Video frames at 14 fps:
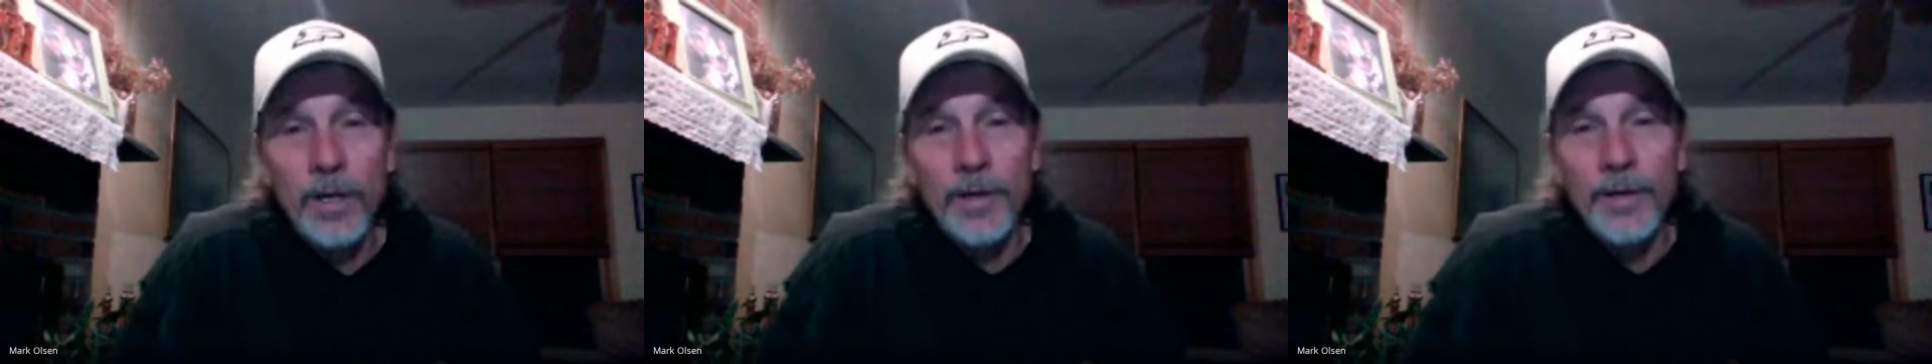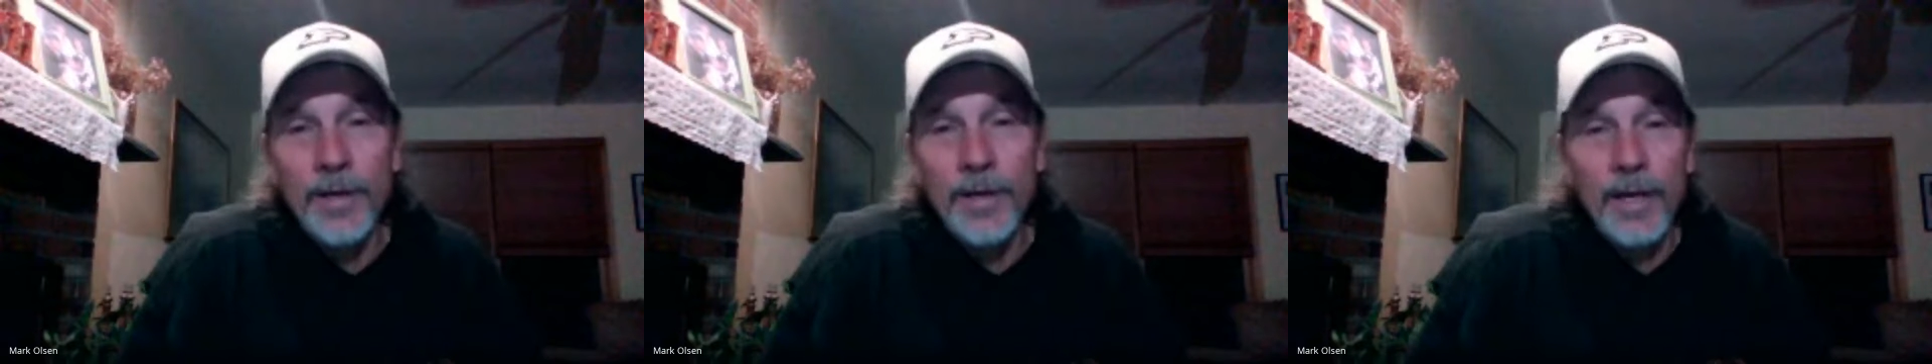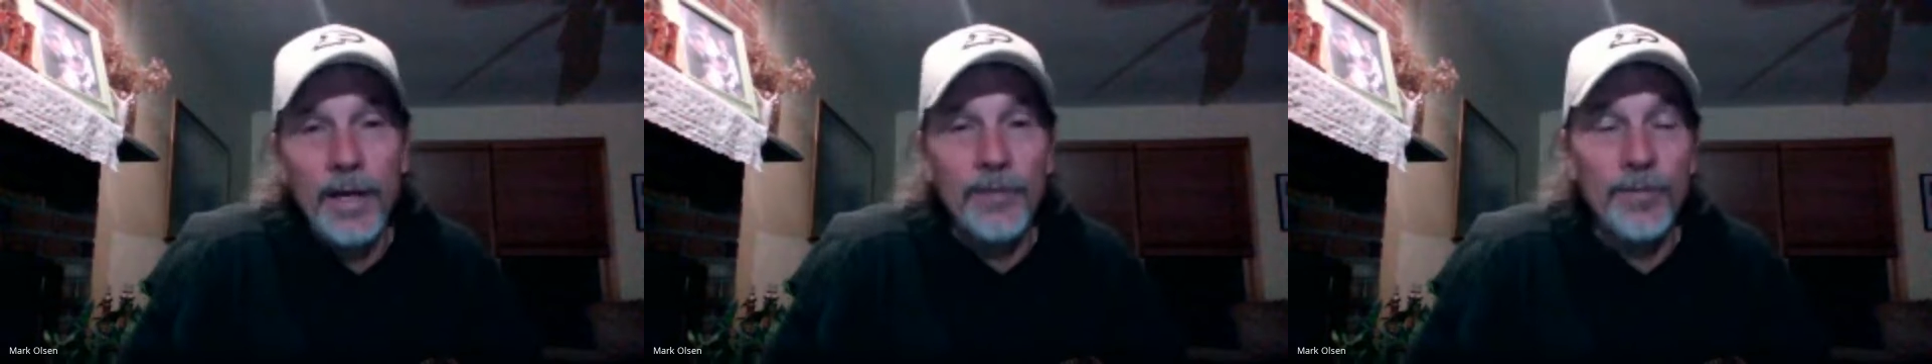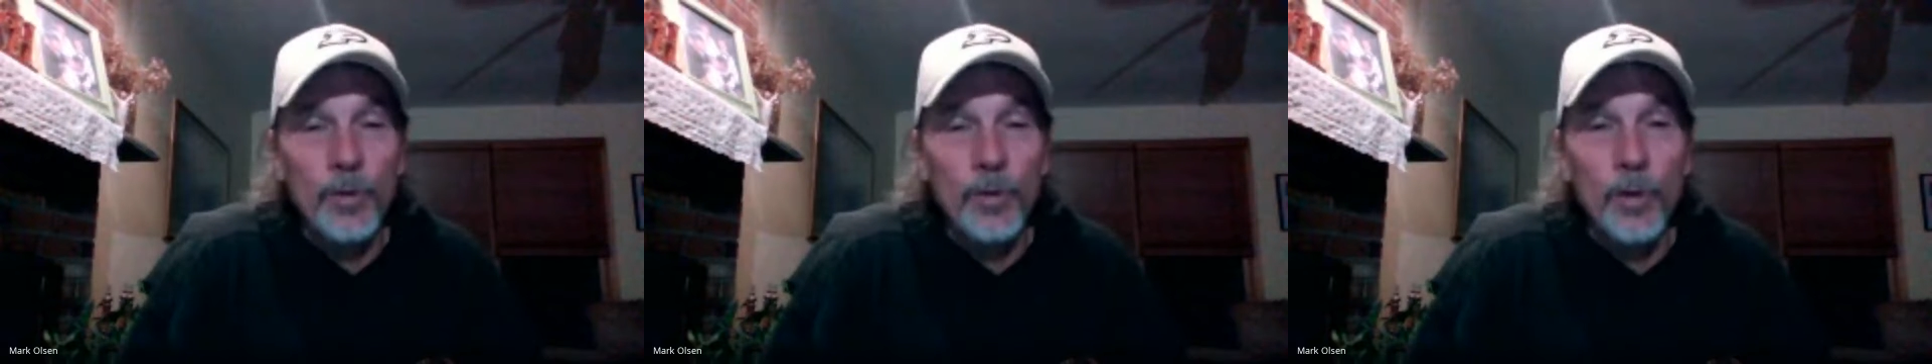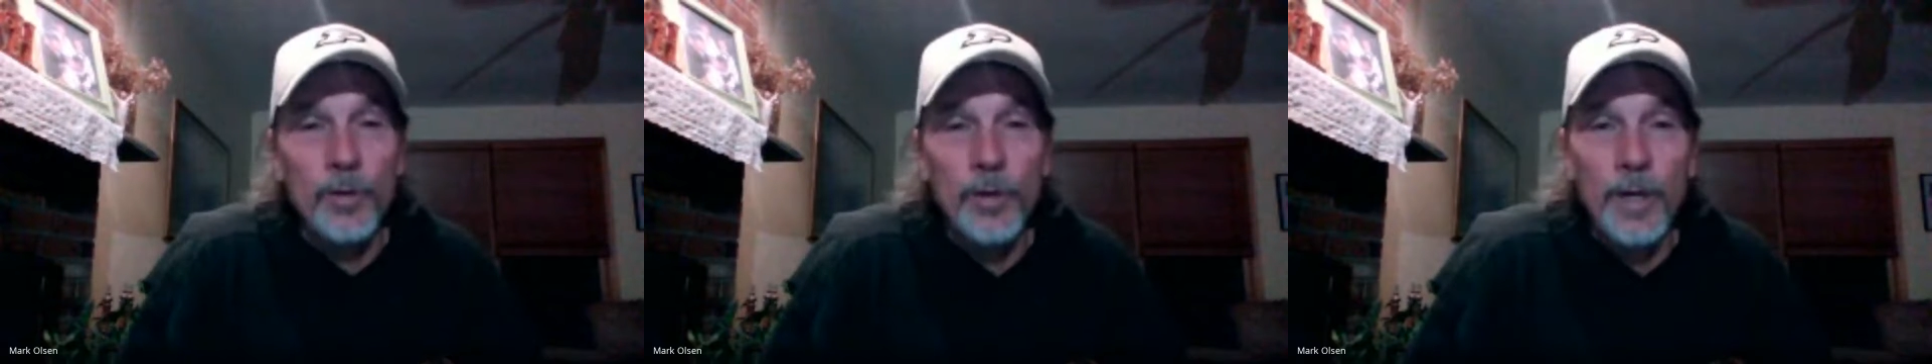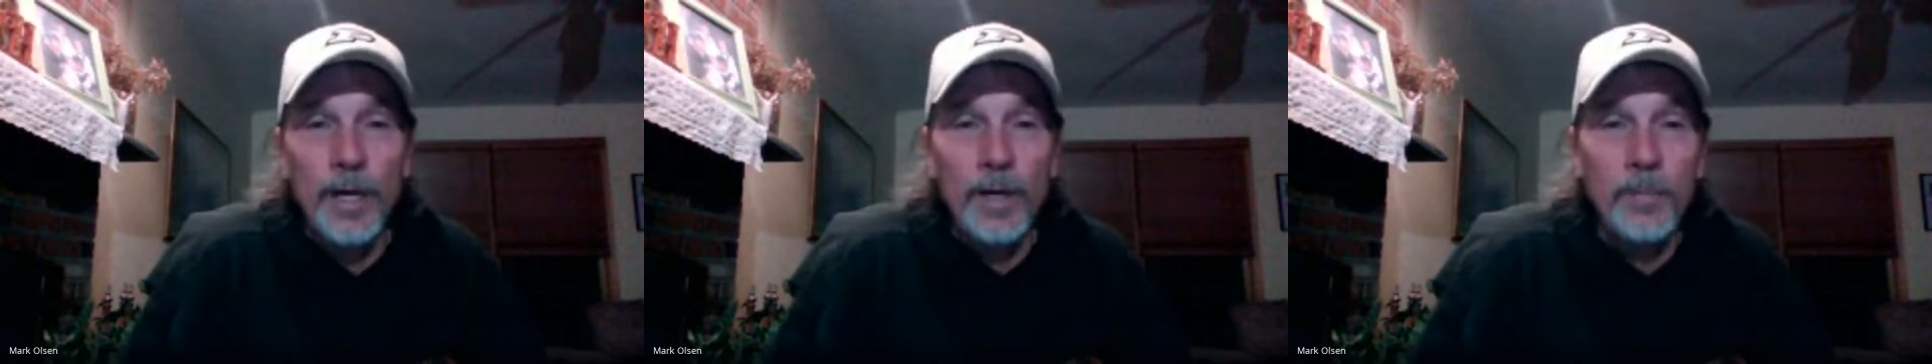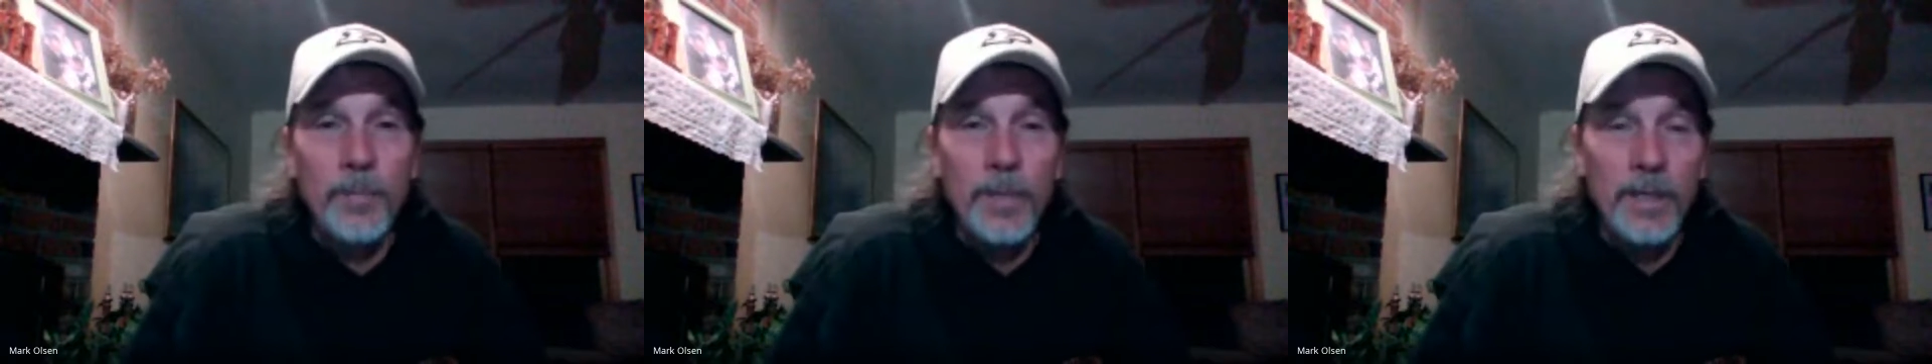We weren't allowed to have
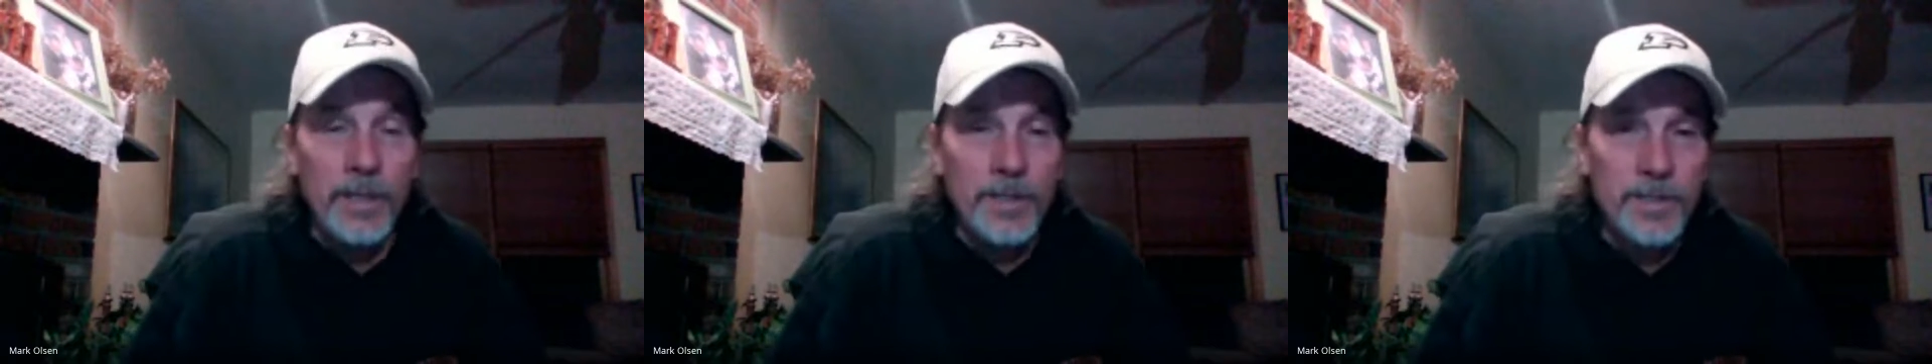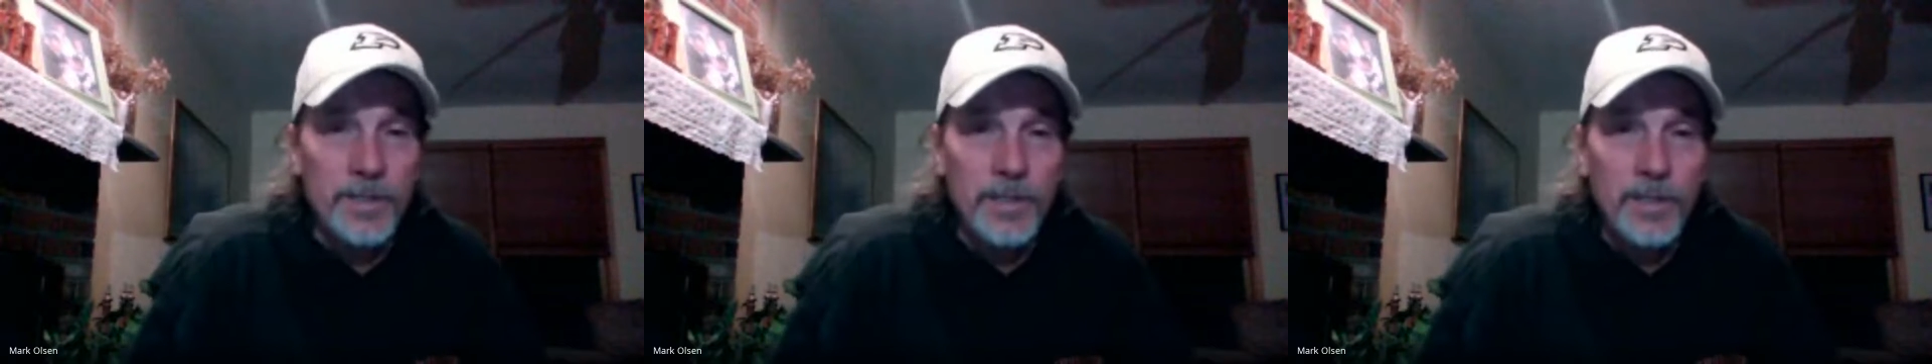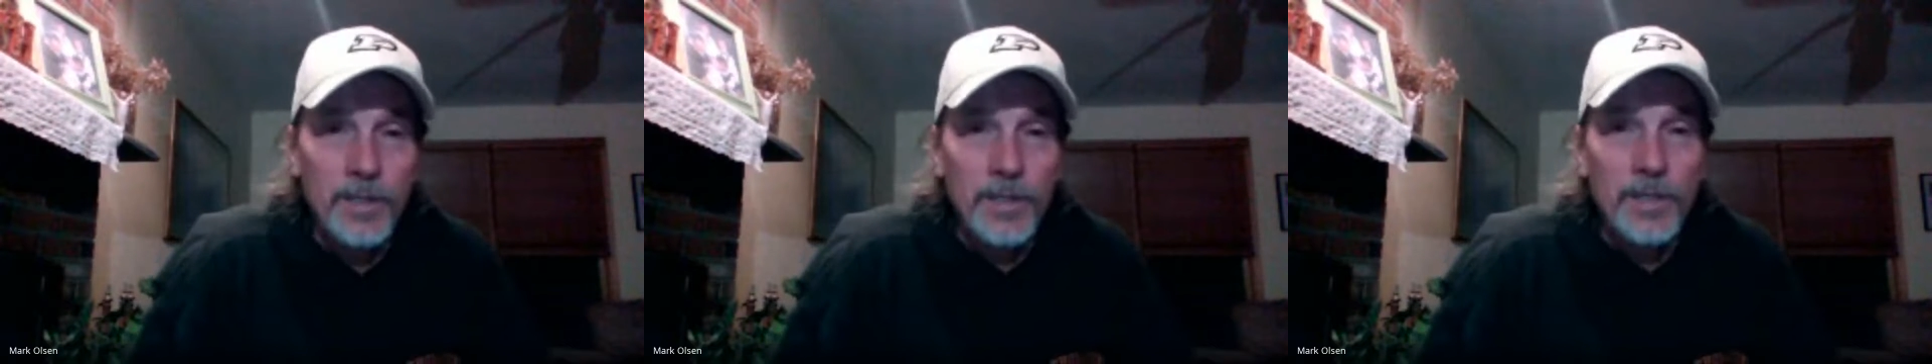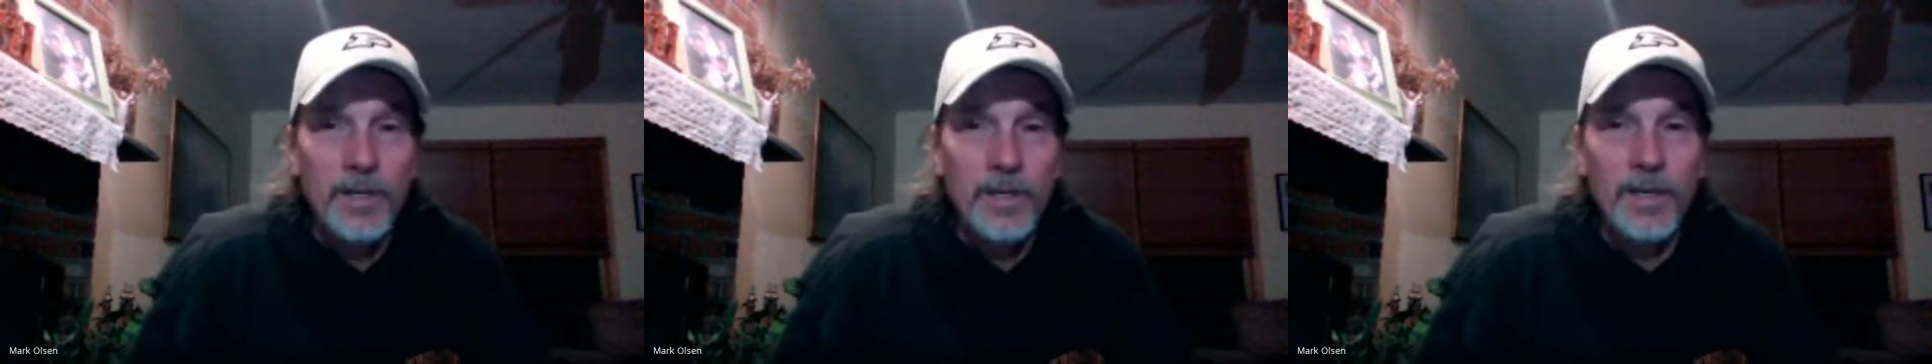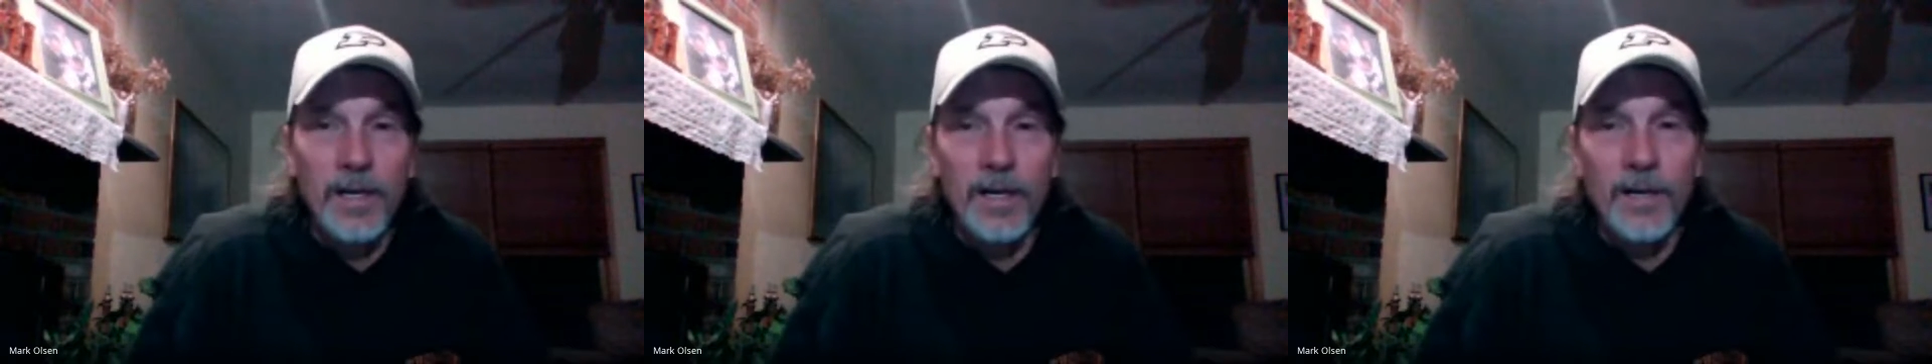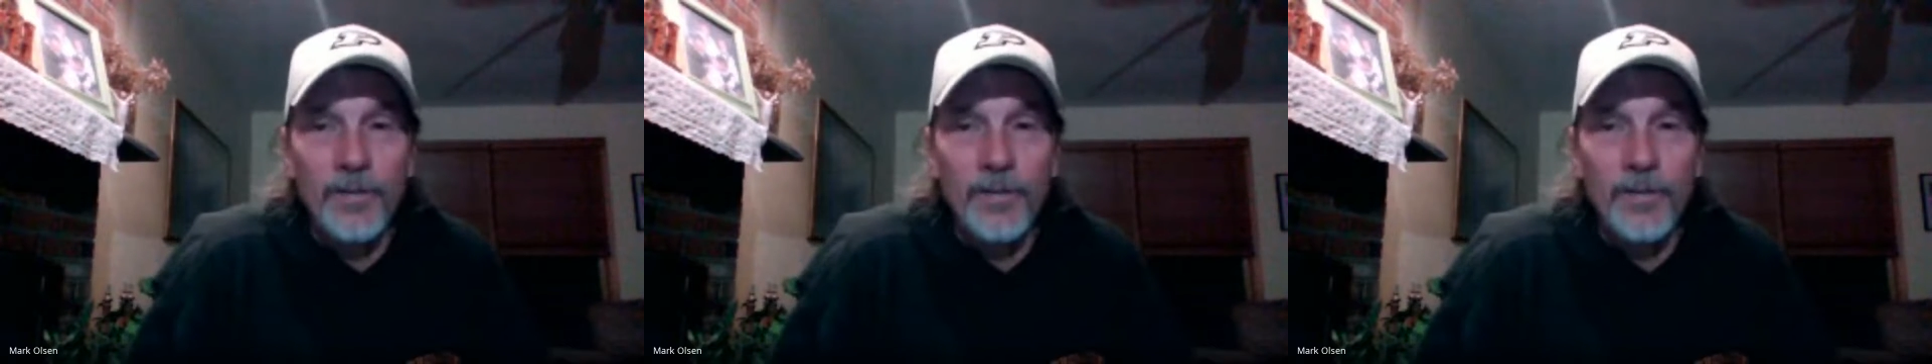indoor track meets